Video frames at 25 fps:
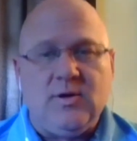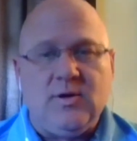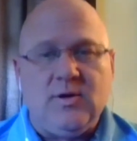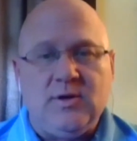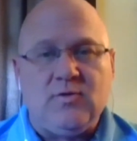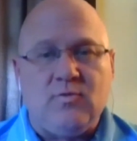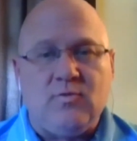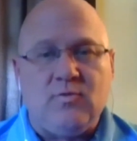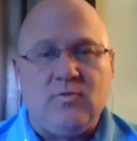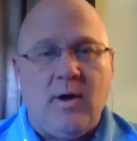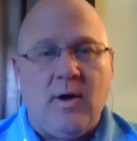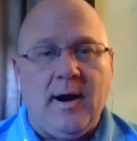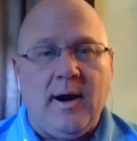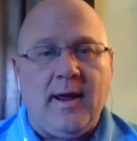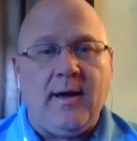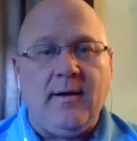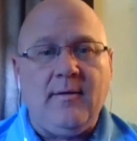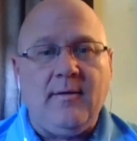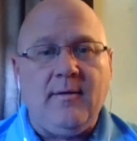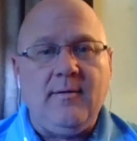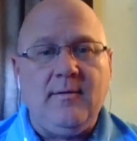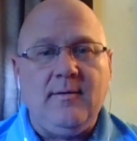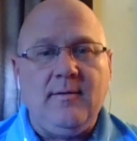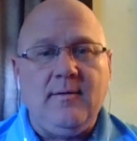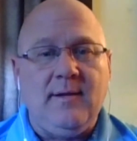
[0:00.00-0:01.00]

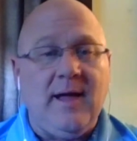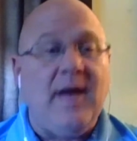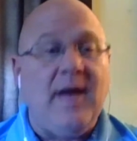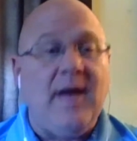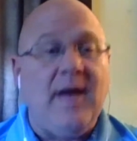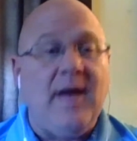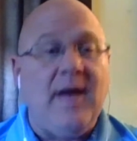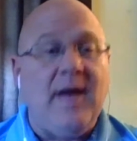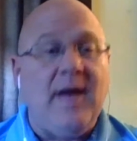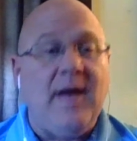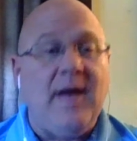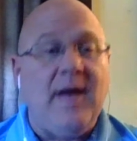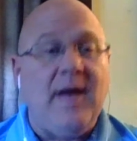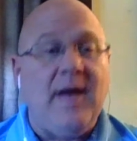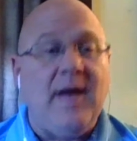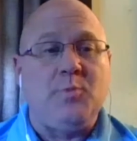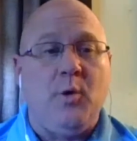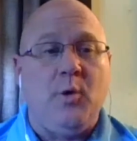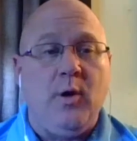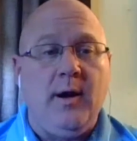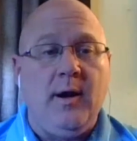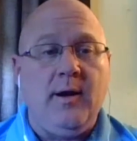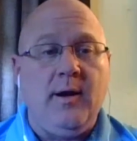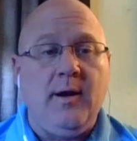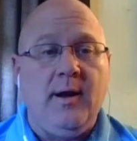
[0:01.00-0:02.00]
running life at this
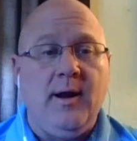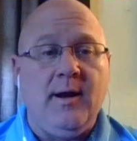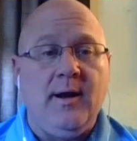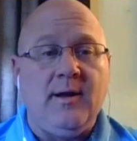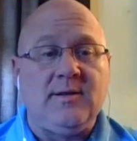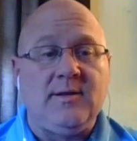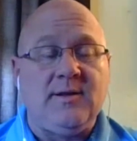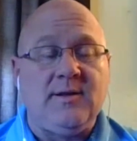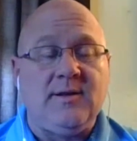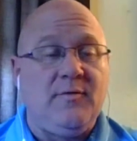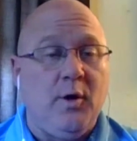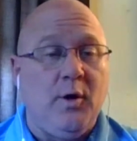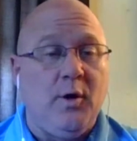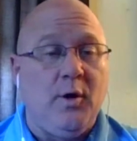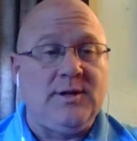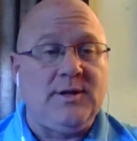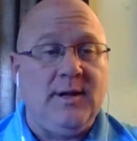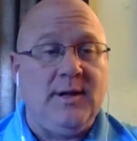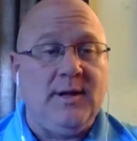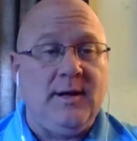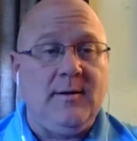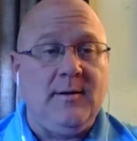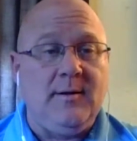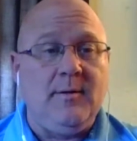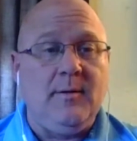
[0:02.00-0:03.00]
point, and it's
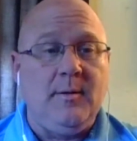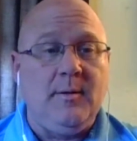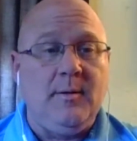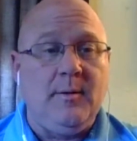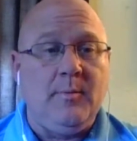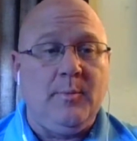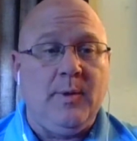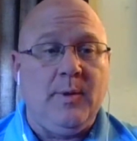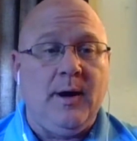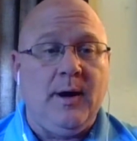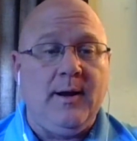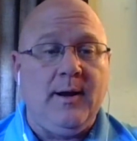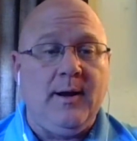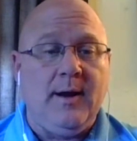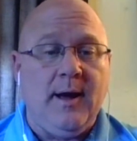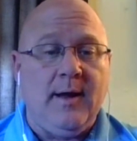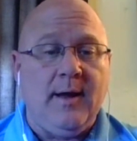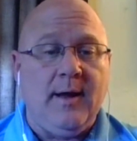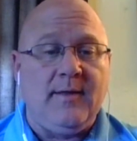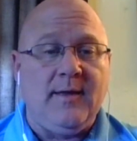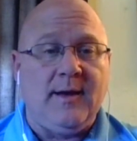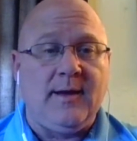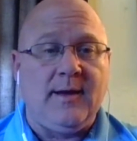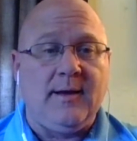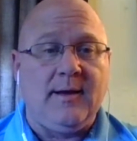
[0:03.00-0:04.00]
unfortunate. But I
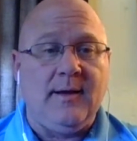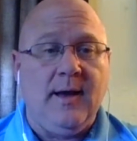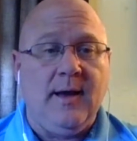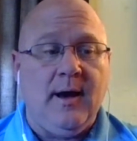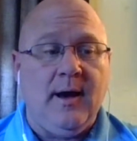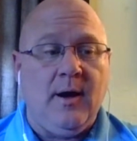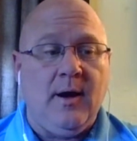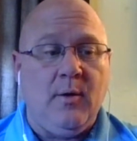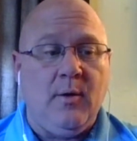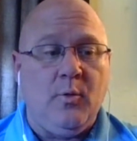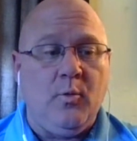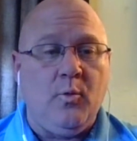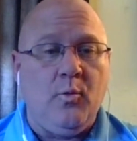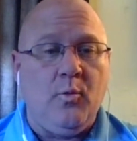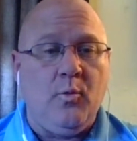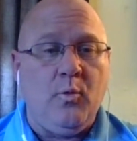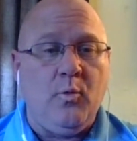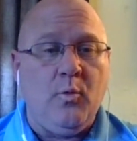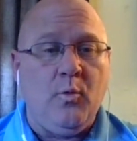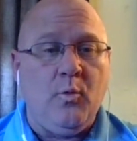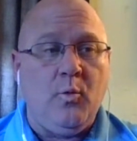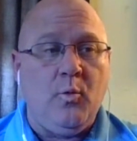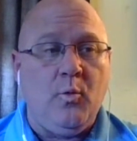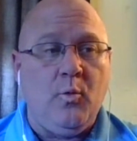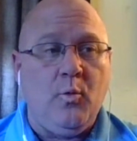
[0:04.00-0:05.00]
think
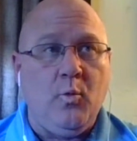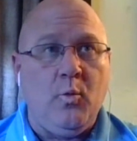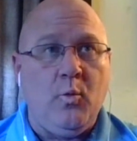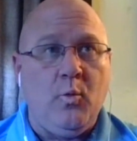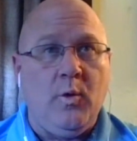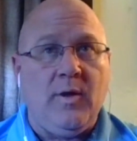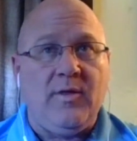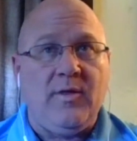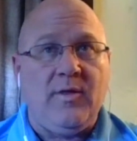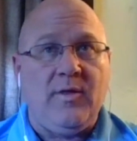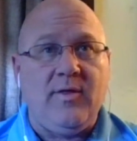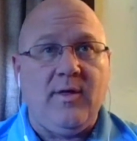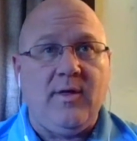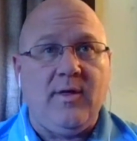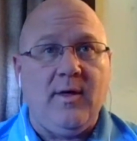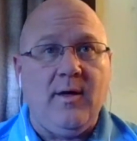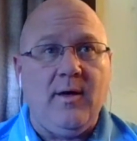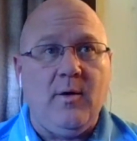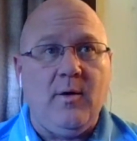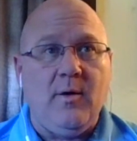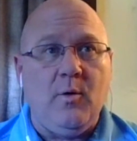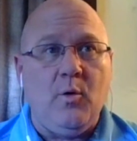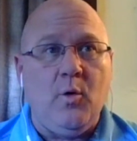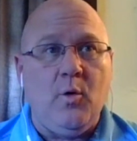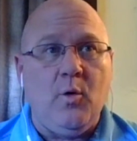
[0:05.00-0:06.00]
with
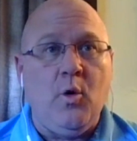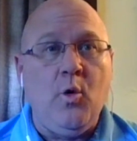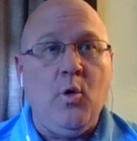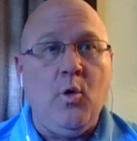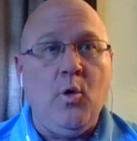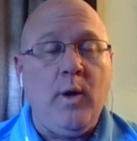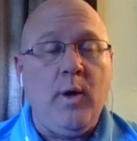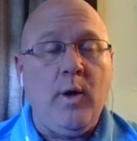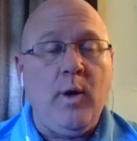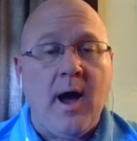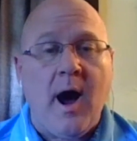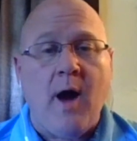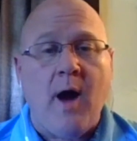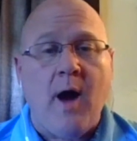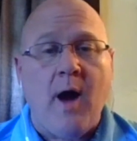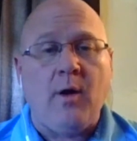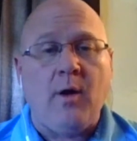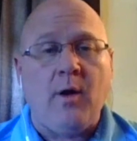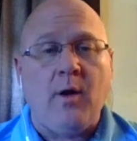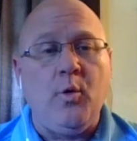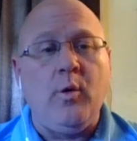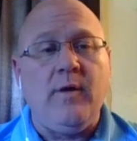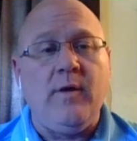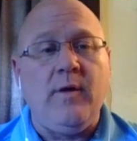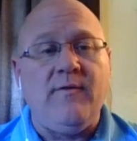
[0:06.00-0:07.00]
who we are and
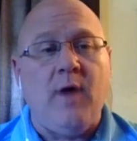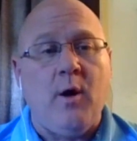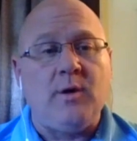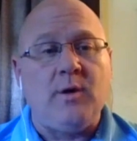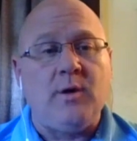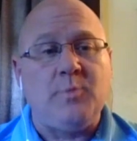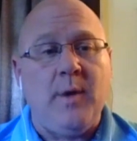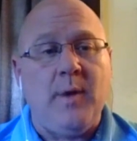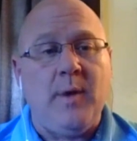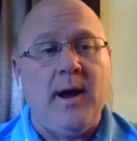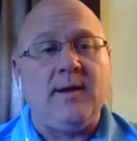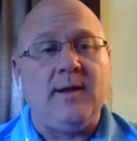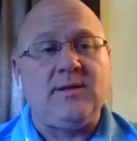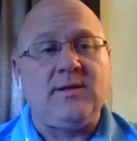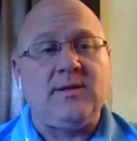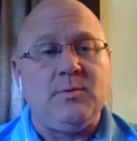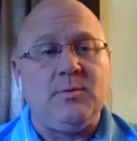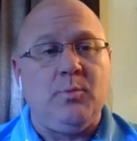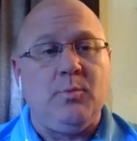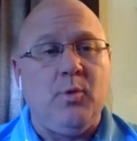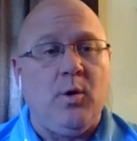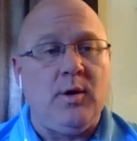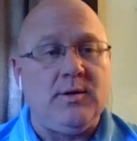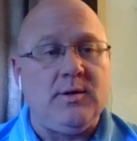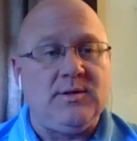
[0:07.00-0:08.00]
who we've always been, it's
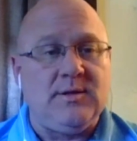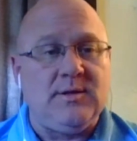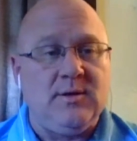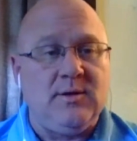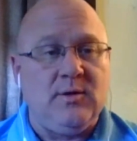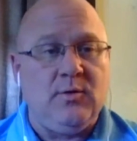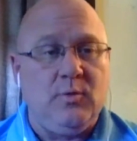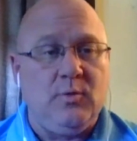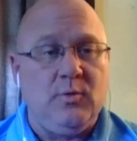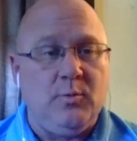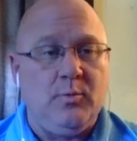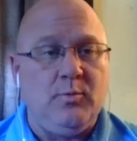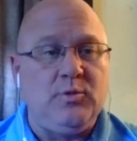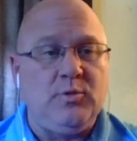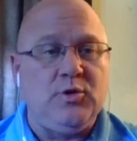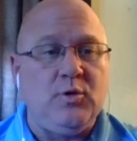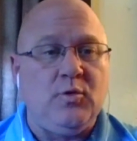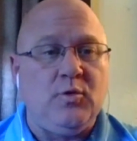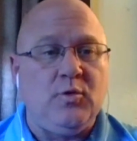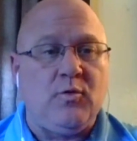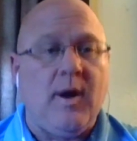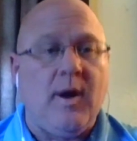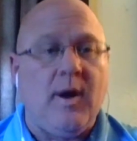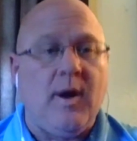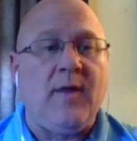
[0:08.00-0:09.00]
important to
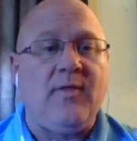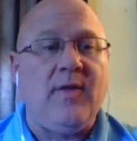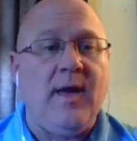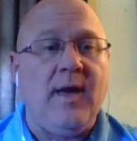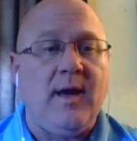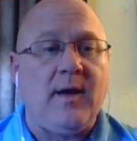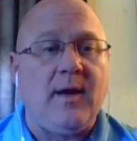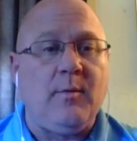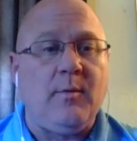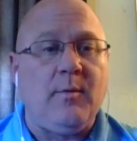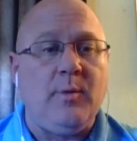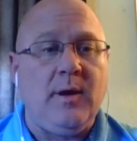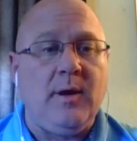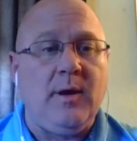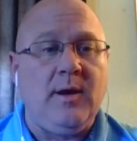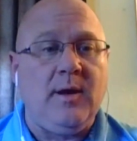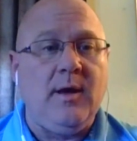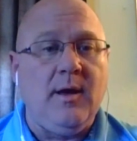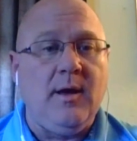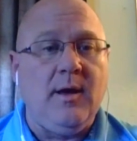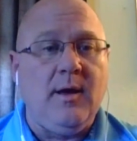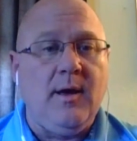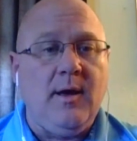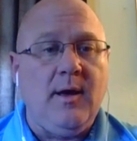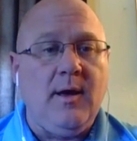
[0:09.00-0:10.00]
do the right thing
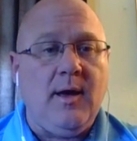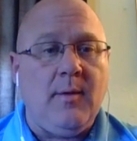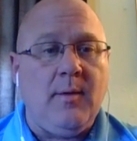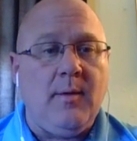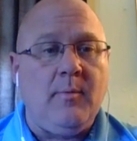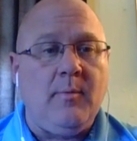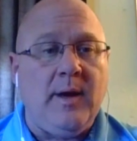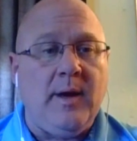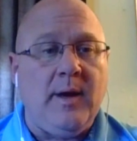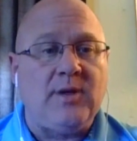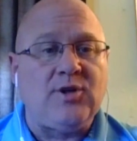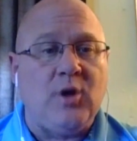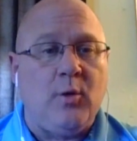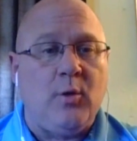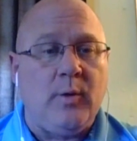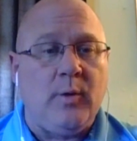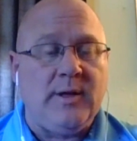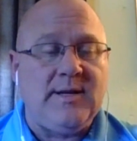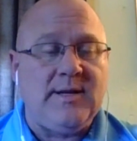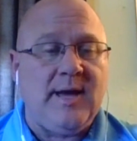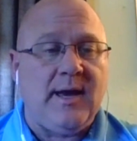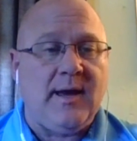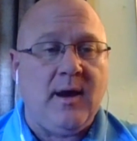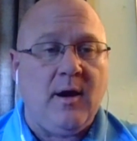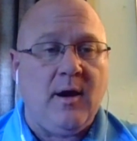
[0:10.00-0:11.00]
and make sure we
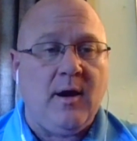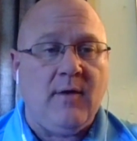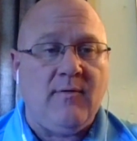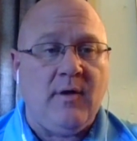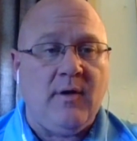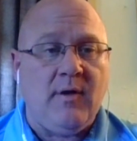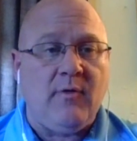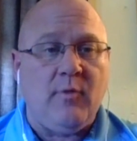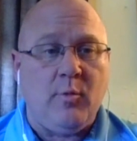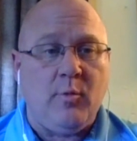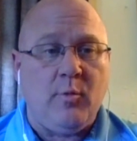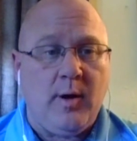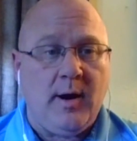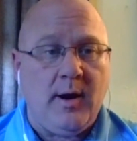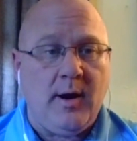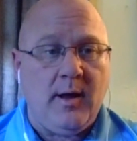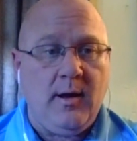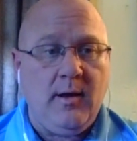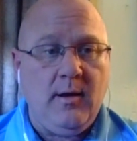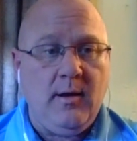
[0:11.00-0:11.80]
take care of everybody.